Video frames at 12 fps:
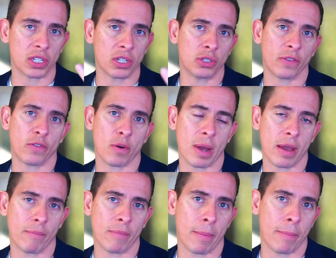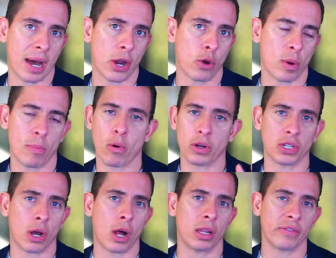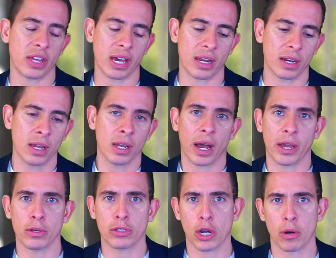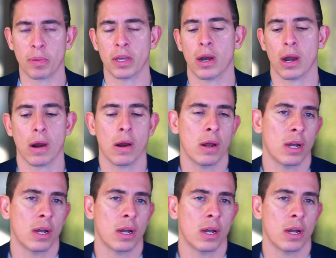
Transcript: I use it for my buyer reports, all of that. I use RPR.